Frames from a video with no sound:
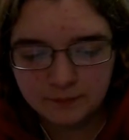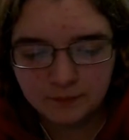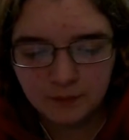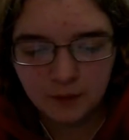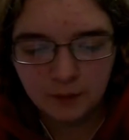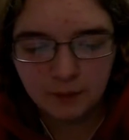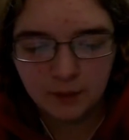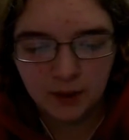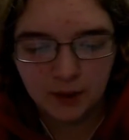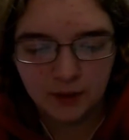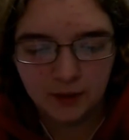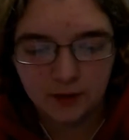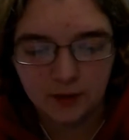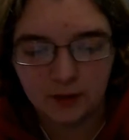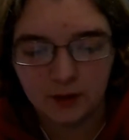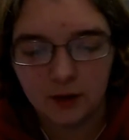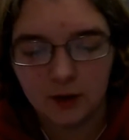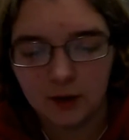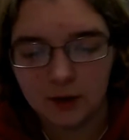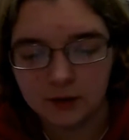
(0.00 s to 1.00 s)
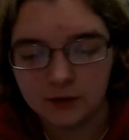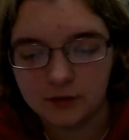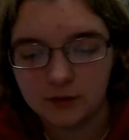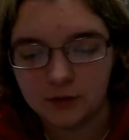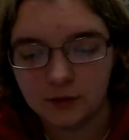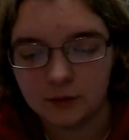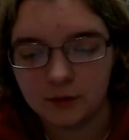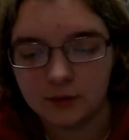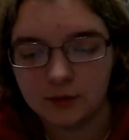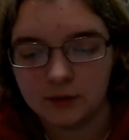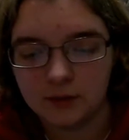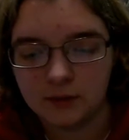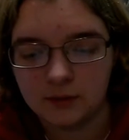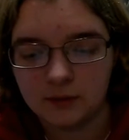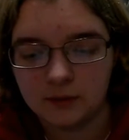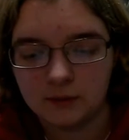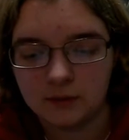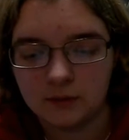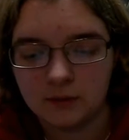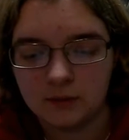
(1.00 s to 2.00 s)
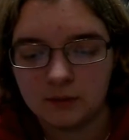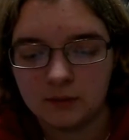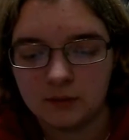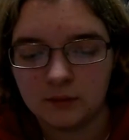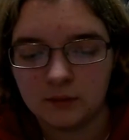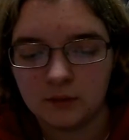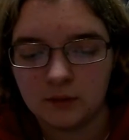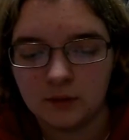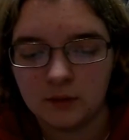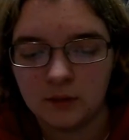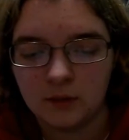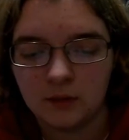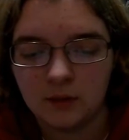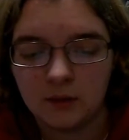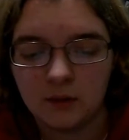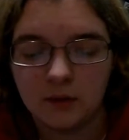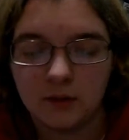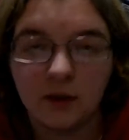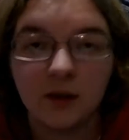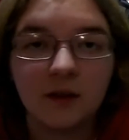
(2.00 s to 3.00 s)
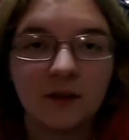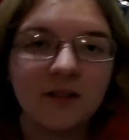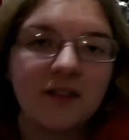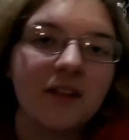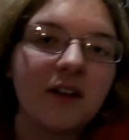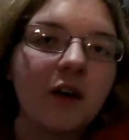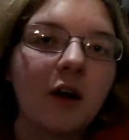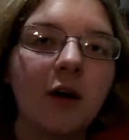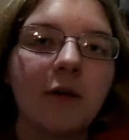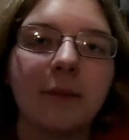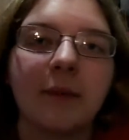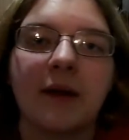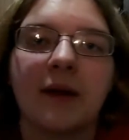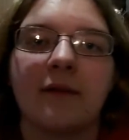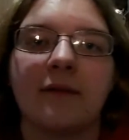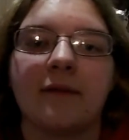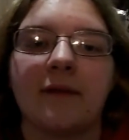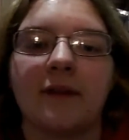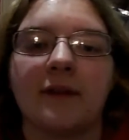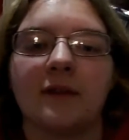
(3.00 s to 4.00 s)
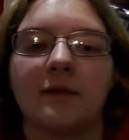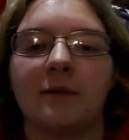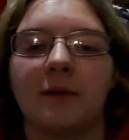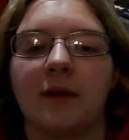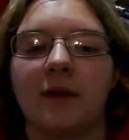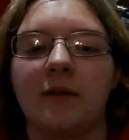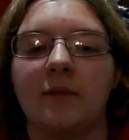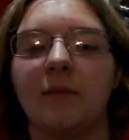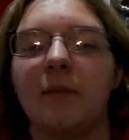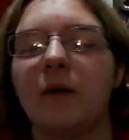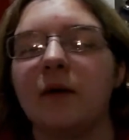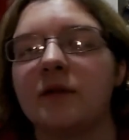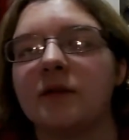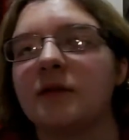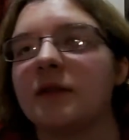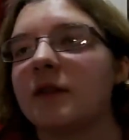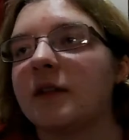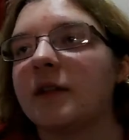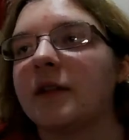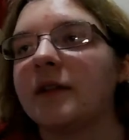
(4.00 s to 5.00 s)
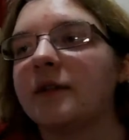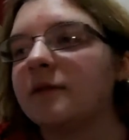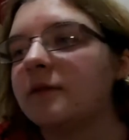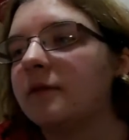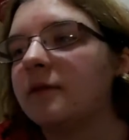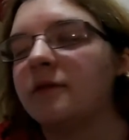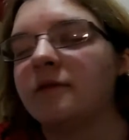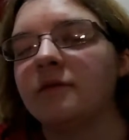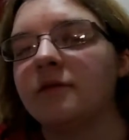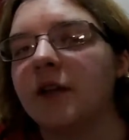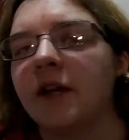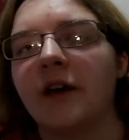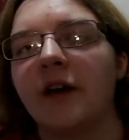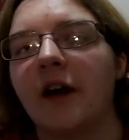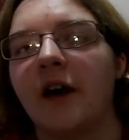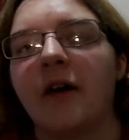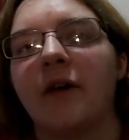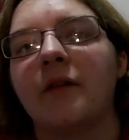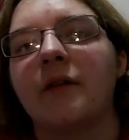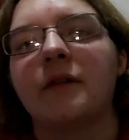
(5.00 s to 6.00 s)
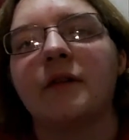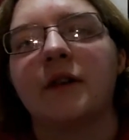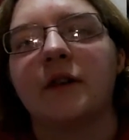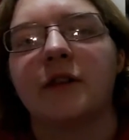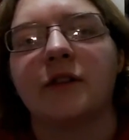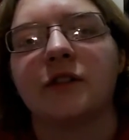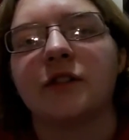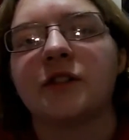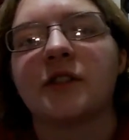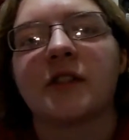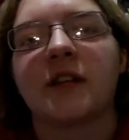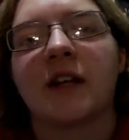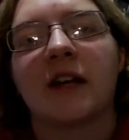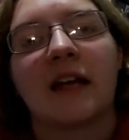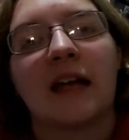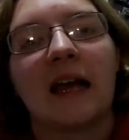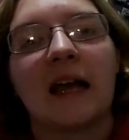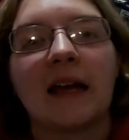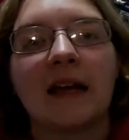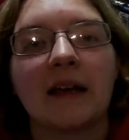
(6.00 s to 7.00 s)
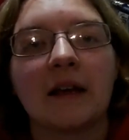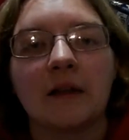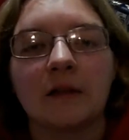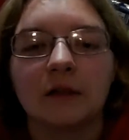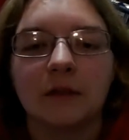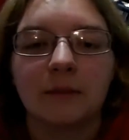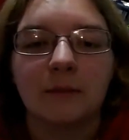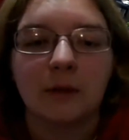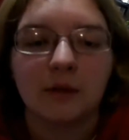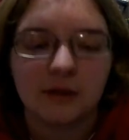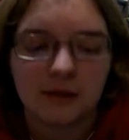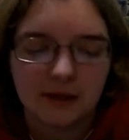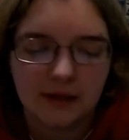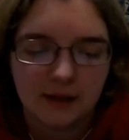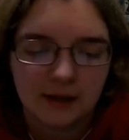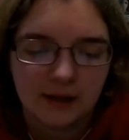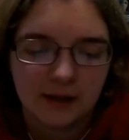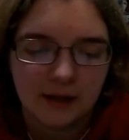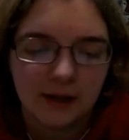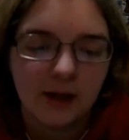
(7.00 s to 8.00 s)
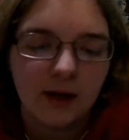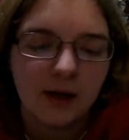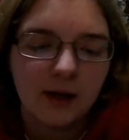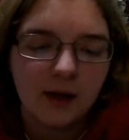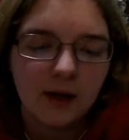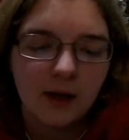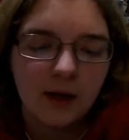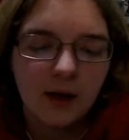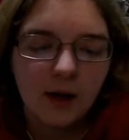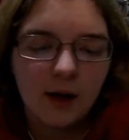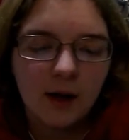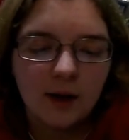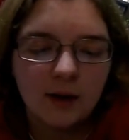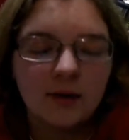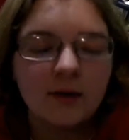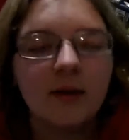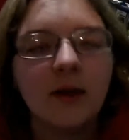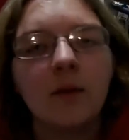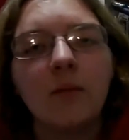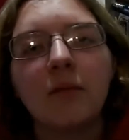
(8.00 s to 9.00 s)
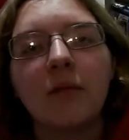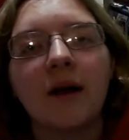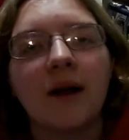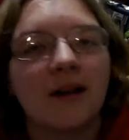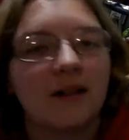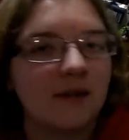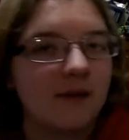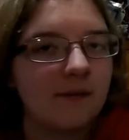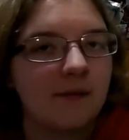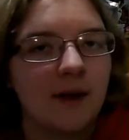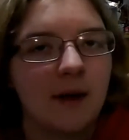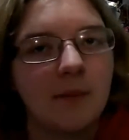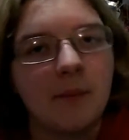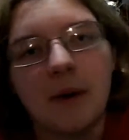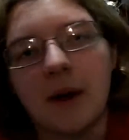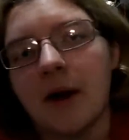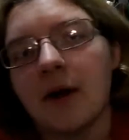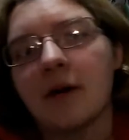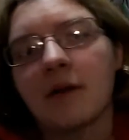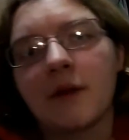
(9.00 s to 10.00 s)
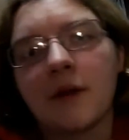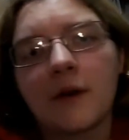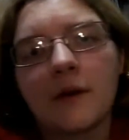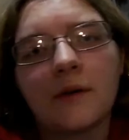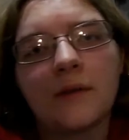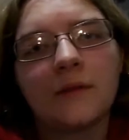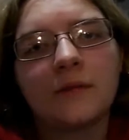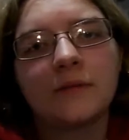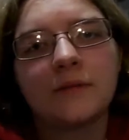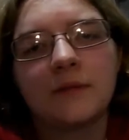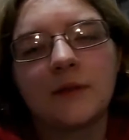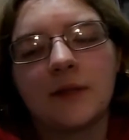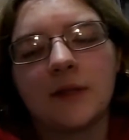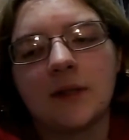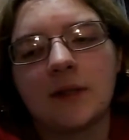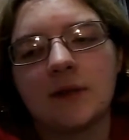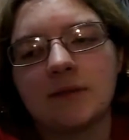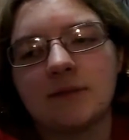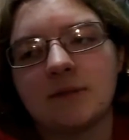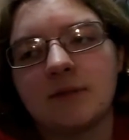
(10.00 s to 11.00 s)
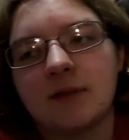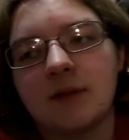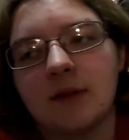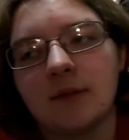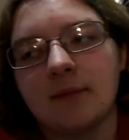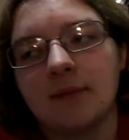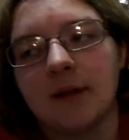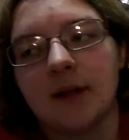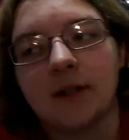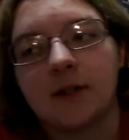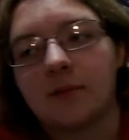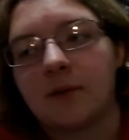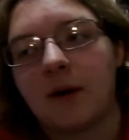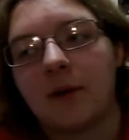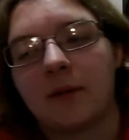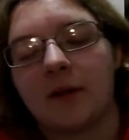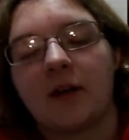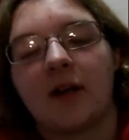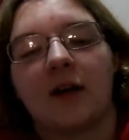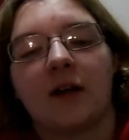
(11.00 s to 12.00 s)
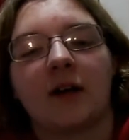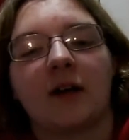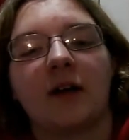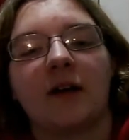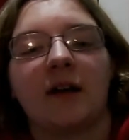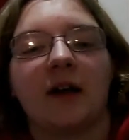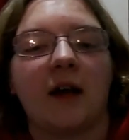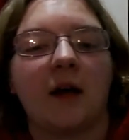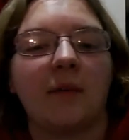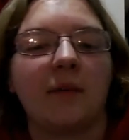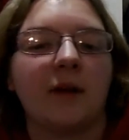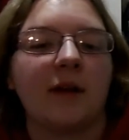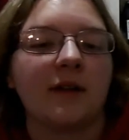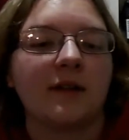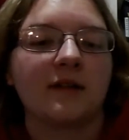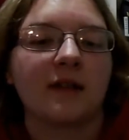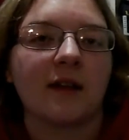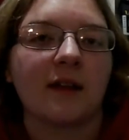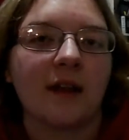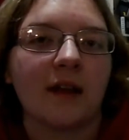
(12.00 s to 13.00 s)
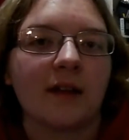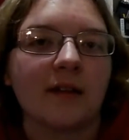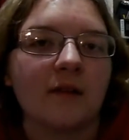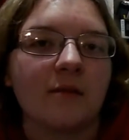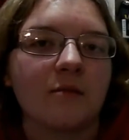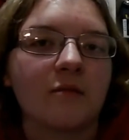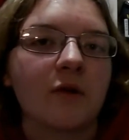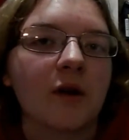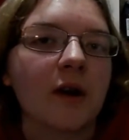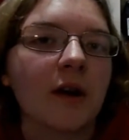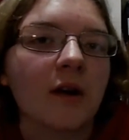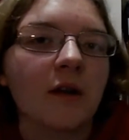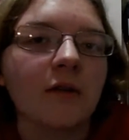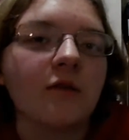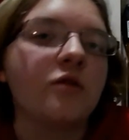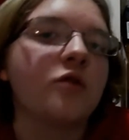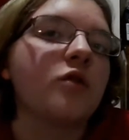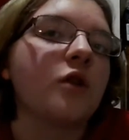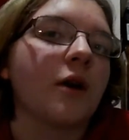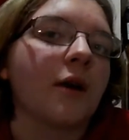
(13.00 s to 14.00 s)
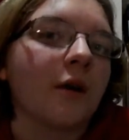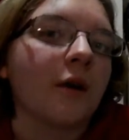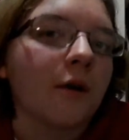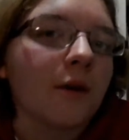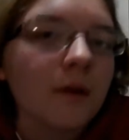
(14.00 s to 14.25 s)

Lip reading: But there are also there are benefits, but mostly no, you're just gonna get killed most likely. Tim Bread is a vampire though, And Timbred's probably not gonna die because I like Timbred, so.